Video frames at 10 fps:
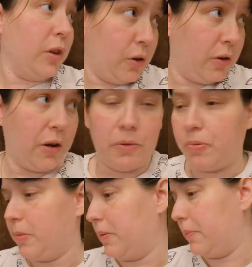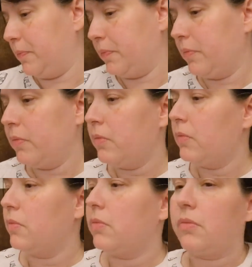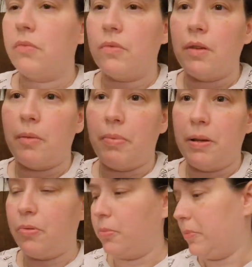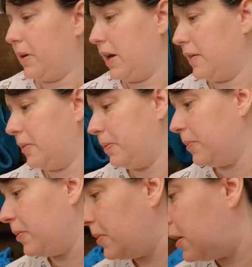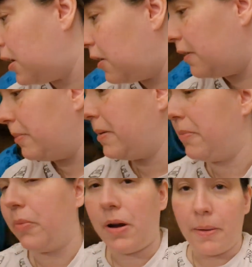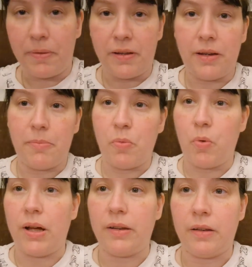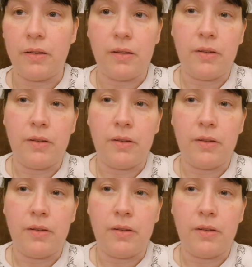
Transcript: You mm, know the problem. It's a big problem. It's a big problem. Yeah, it's a big problem. I can't remember what happened in number one.